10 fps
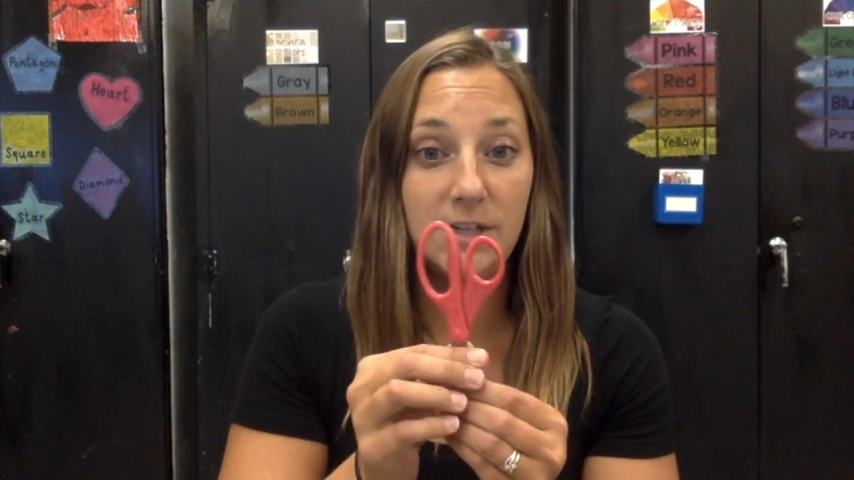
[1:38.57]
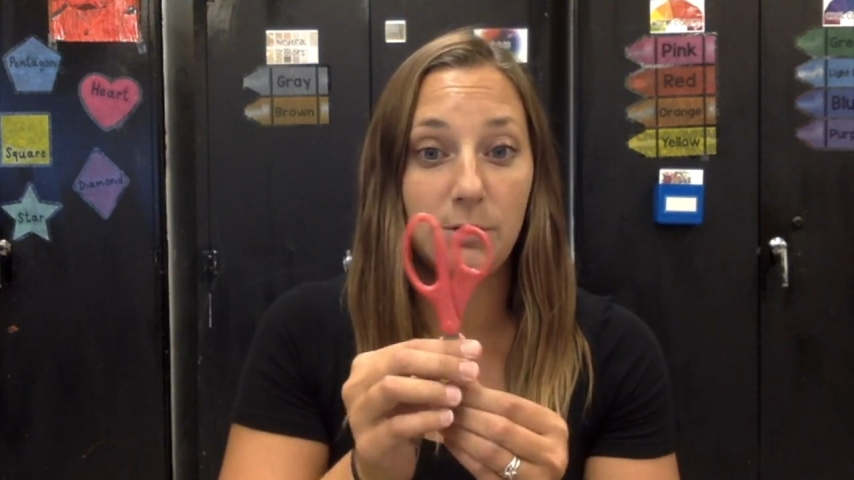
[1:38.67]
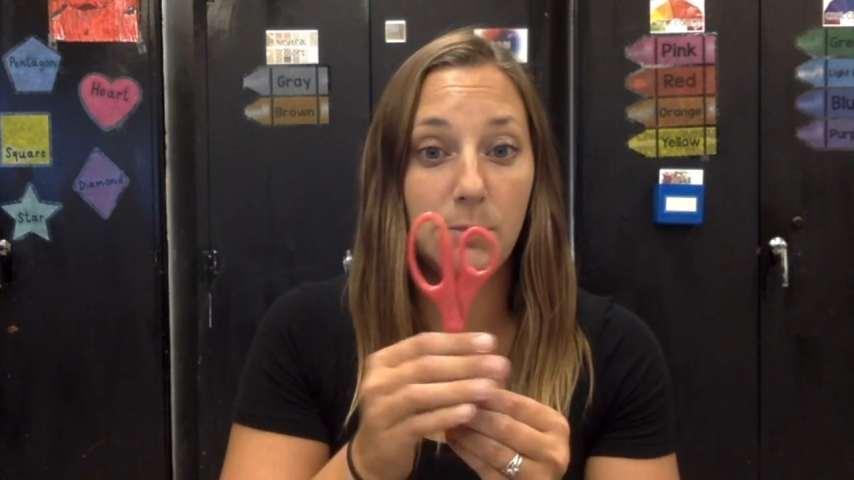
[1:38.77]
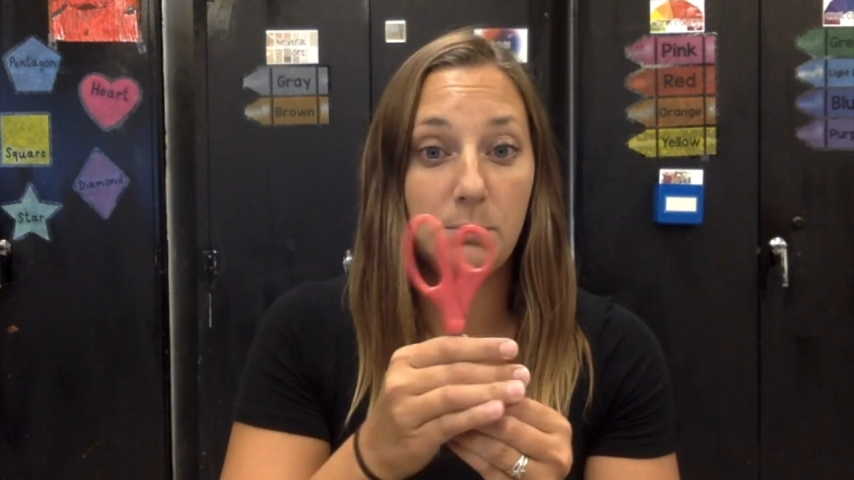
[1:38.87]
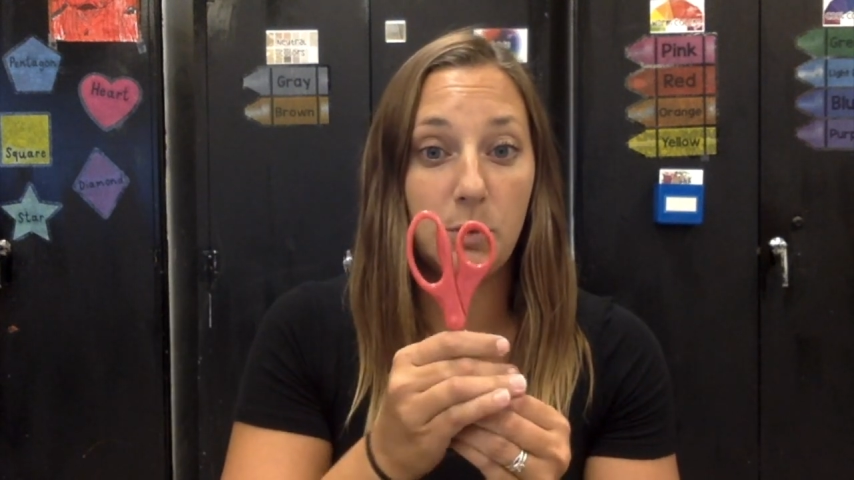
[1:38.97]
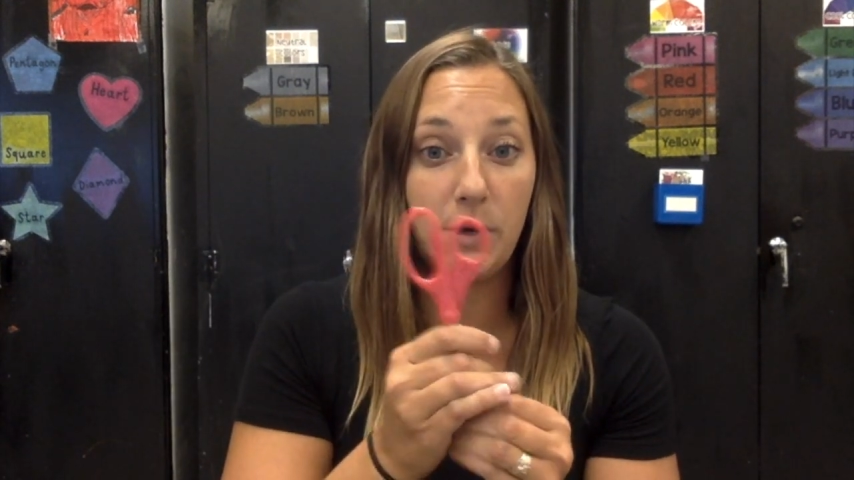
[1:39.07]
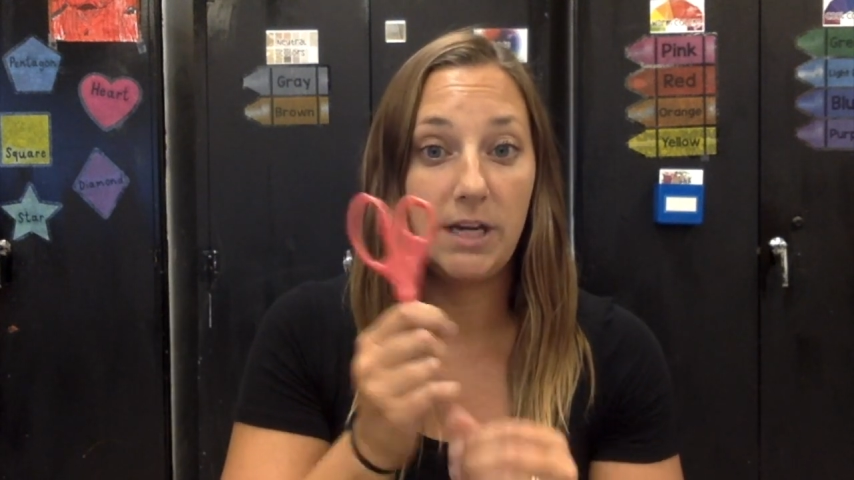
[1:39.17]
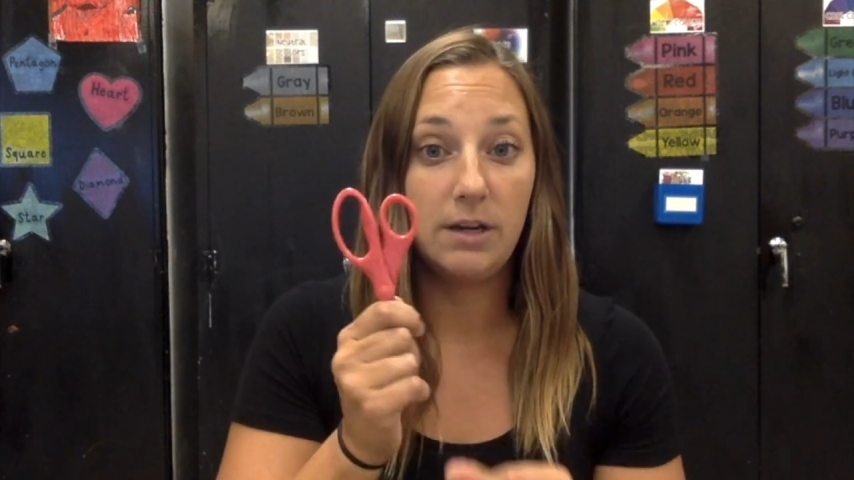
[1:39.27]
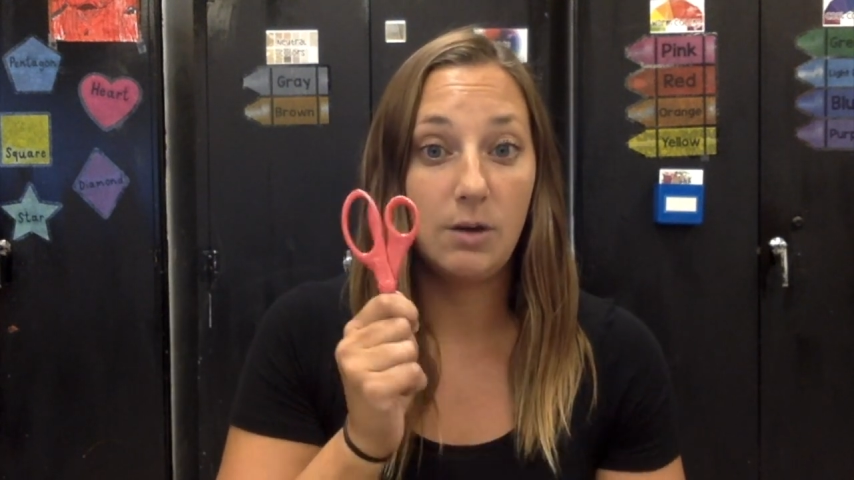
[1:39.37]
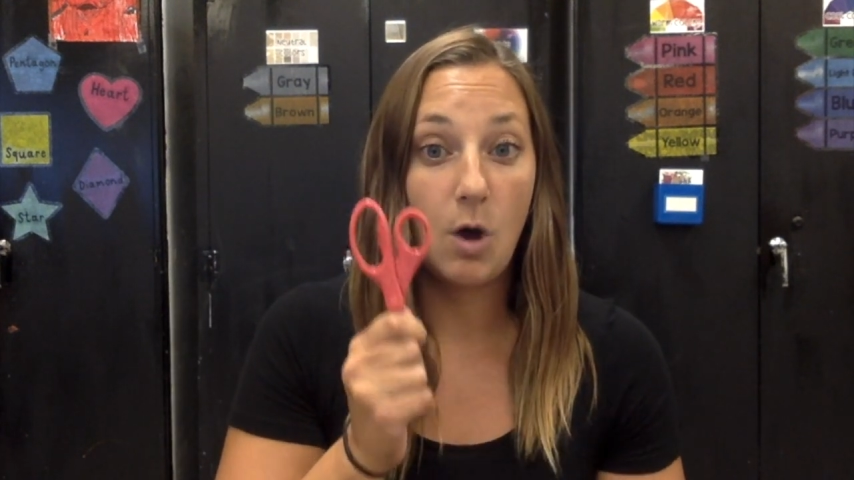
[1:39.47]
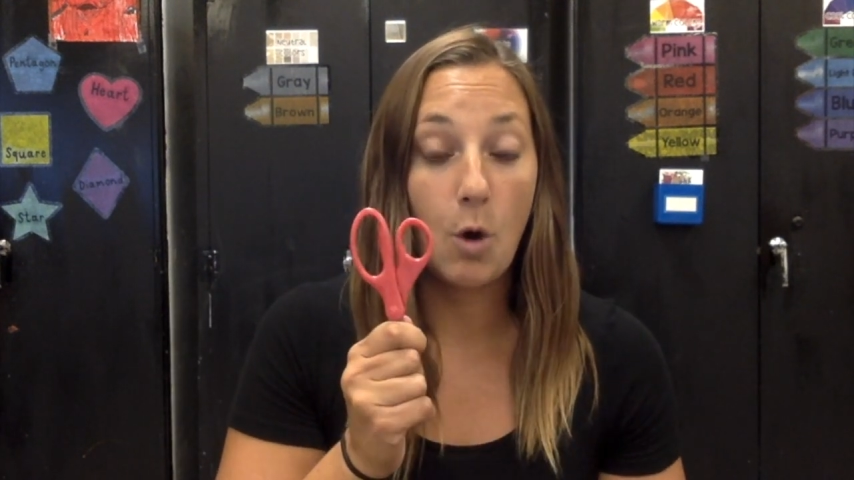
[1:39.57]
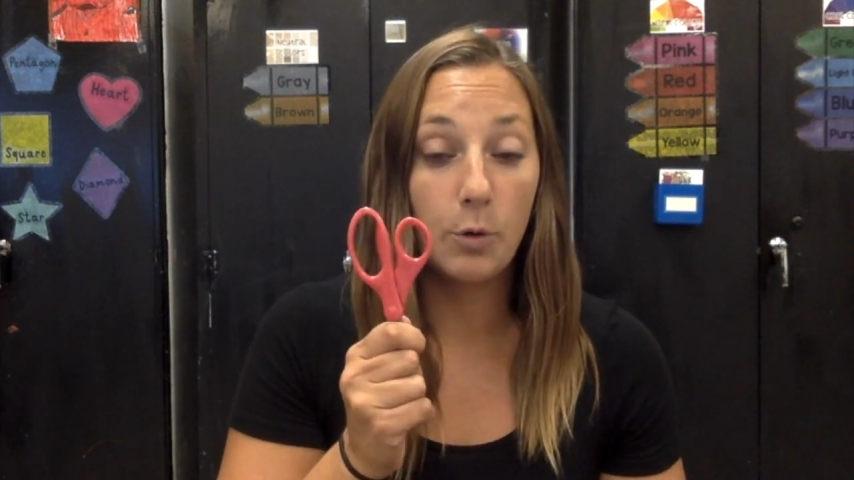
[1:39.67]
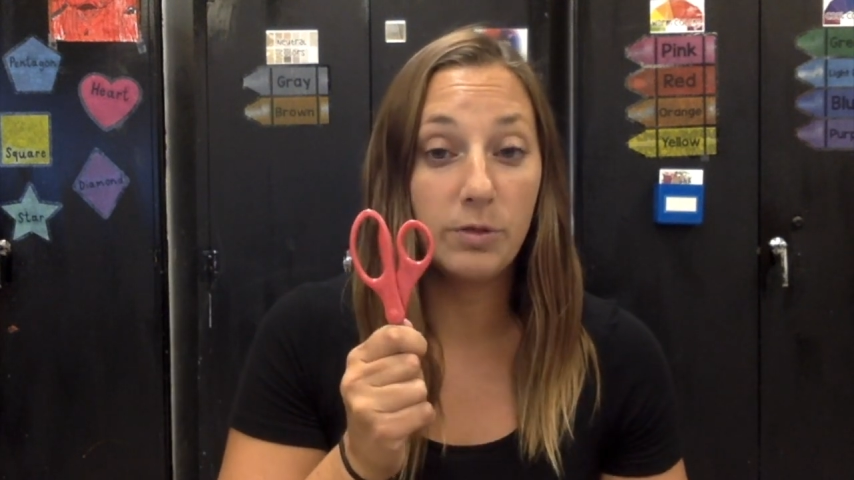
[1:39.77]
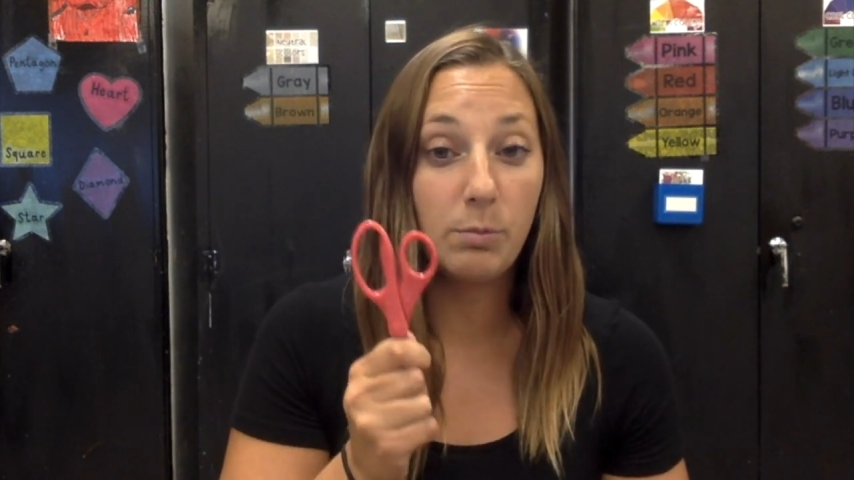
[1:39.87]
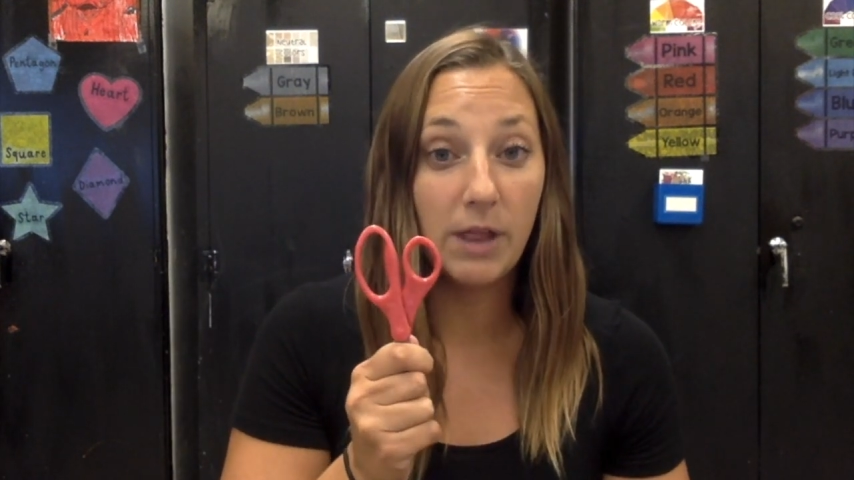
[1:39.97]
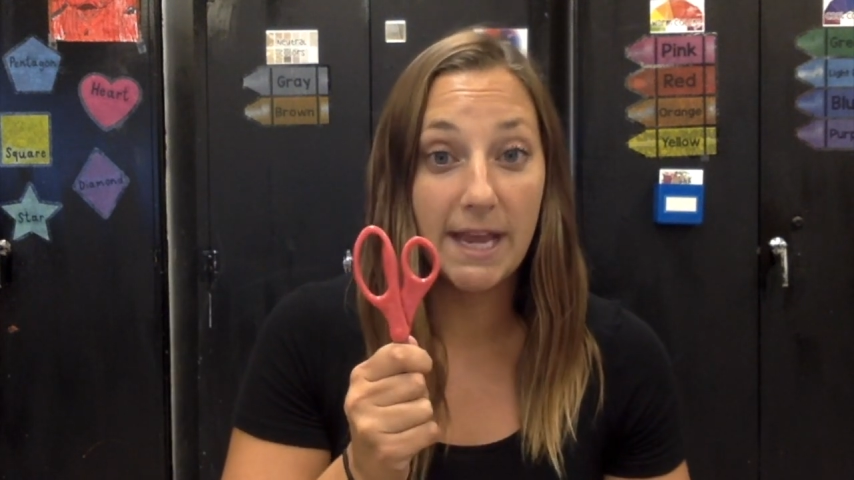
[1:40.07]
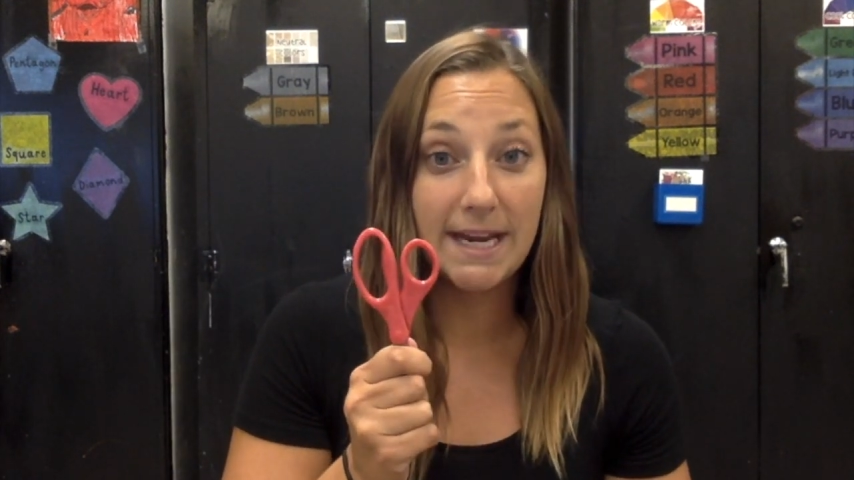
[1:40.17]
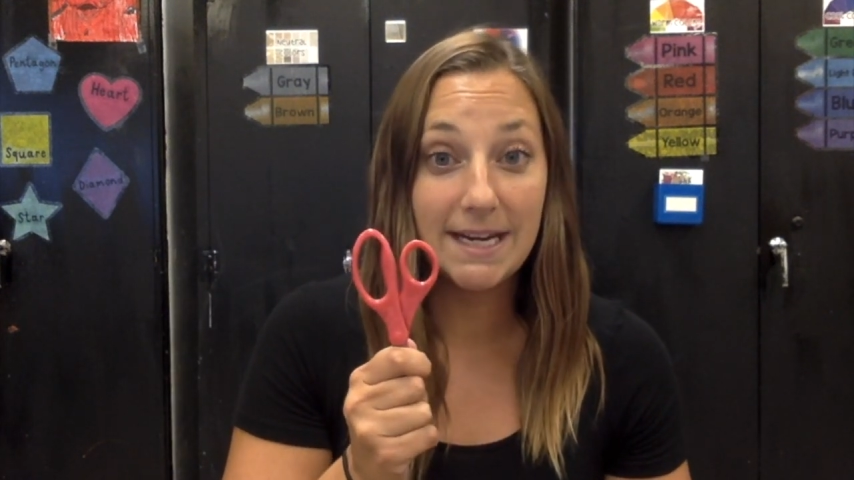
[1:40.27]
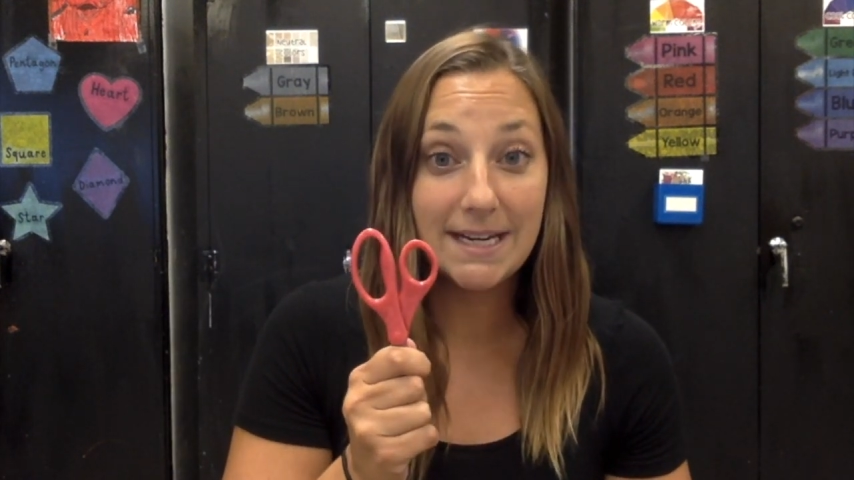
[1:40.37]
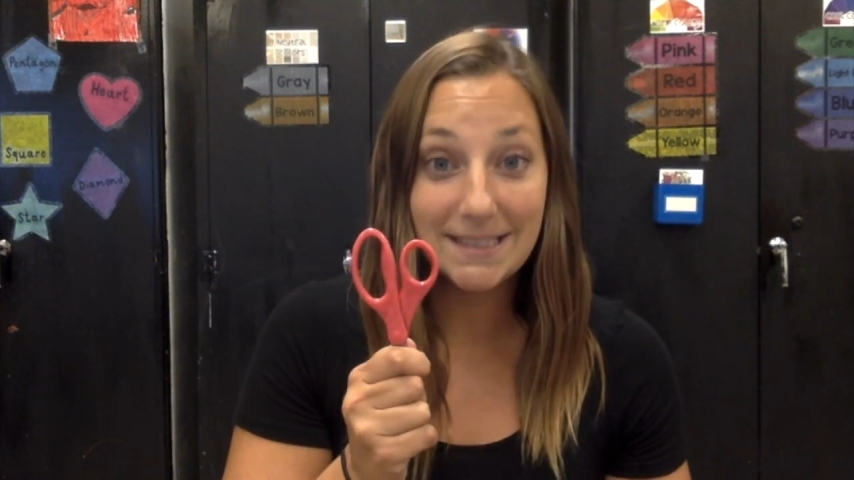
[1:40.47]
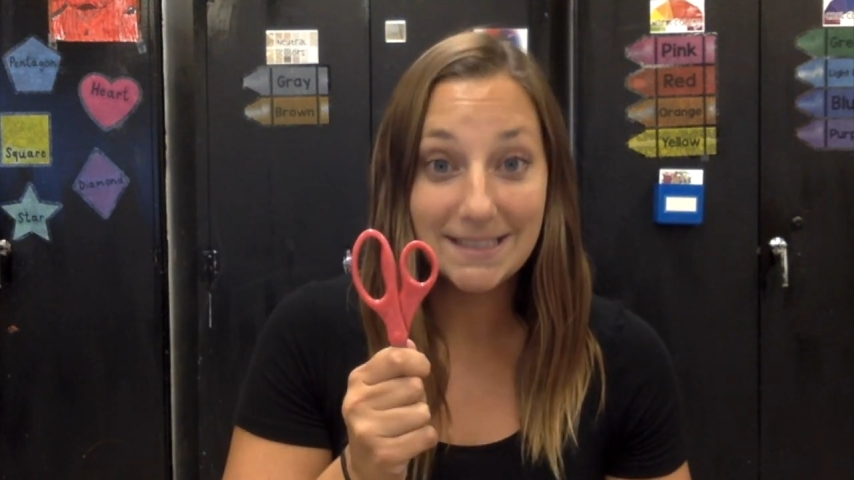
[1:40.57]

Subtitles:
Remember, we hold the blade